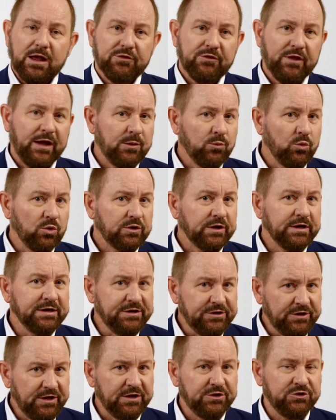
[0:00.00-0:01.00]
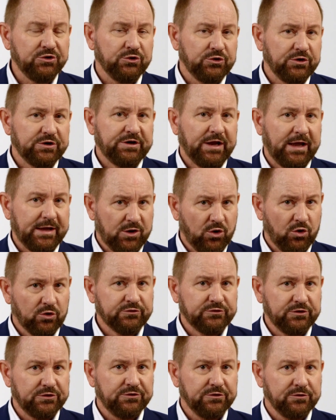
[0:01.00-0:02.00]
They will continue to take
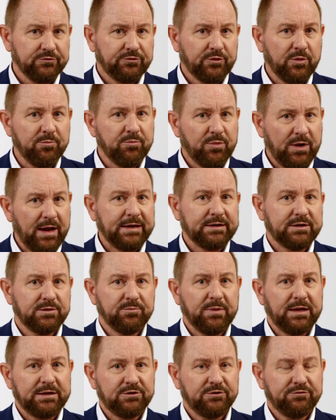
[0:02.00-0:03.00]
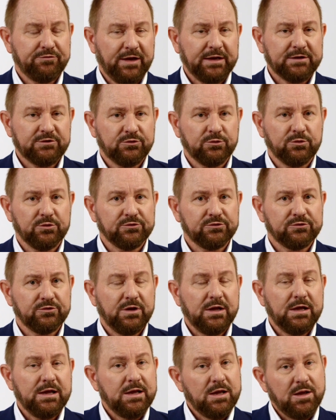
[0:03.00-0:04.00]
oxygen from branded manufacturers,
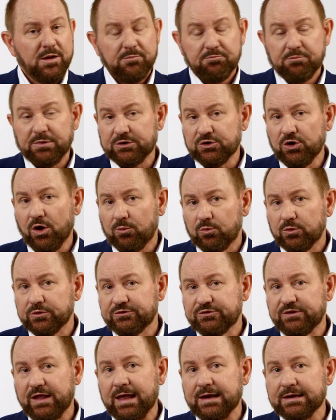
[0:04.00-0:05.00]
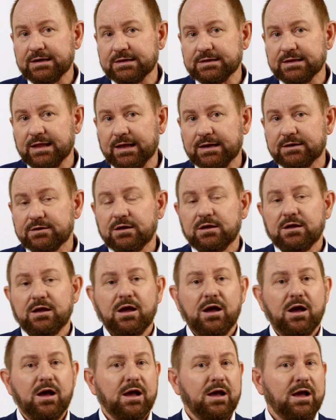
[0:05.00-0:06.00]
but notwithstanding that,
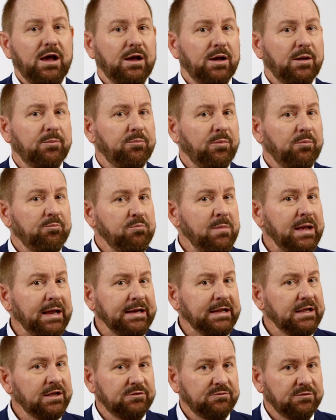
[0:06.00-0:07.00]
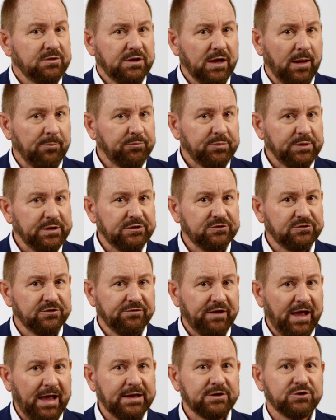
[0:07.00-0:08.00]
many companies
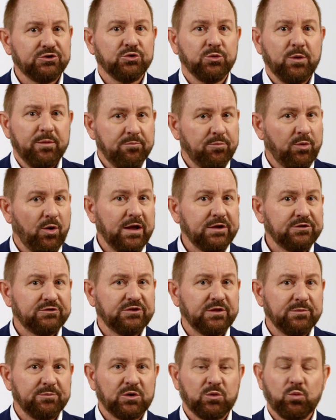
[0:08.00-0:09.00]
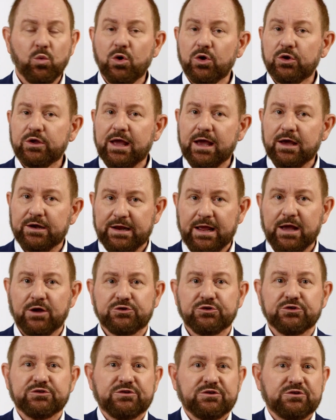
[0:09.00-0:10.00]
have had to embrace them and work out how
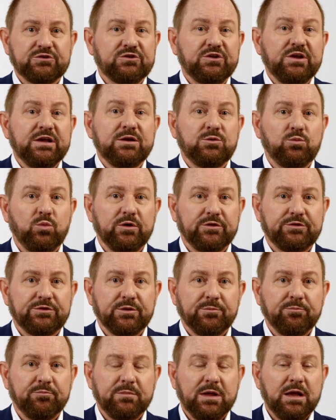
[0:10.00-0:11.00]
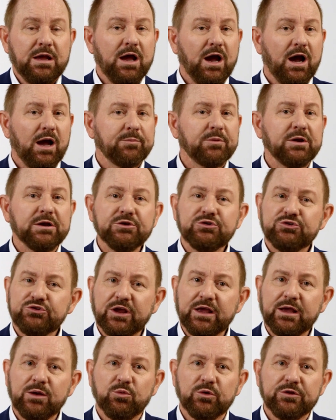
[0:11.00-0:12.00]
to succeed with them. I'm going to
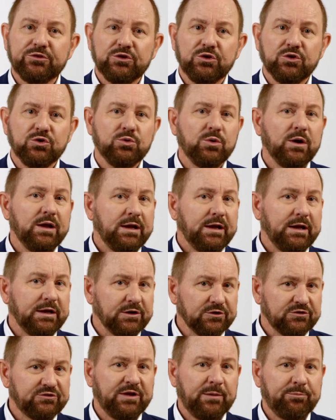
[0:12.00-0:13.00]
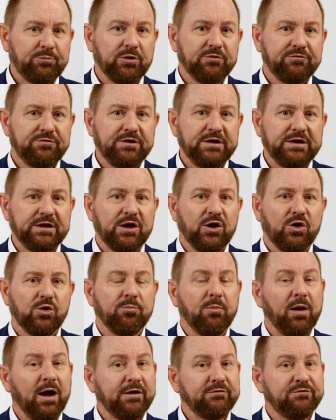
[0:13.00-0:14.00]
share with you in a separate video
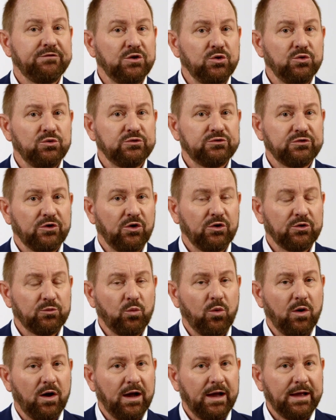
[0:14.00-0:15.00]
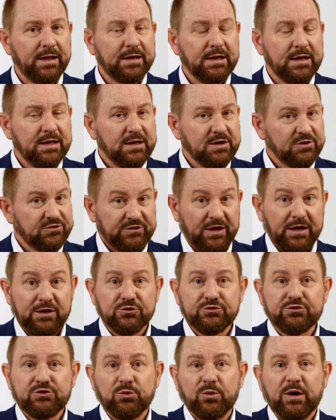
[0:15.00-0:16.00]
my views on why
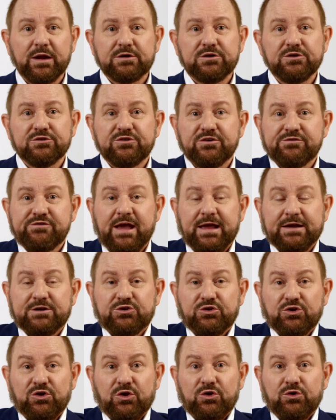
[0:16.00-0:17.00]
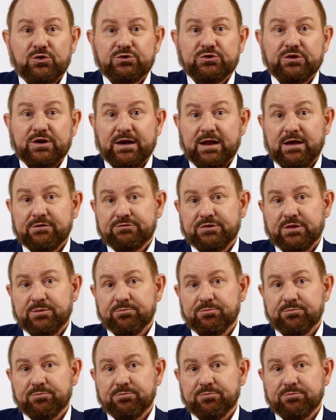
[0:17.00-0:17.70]
sales directors have had to learn to love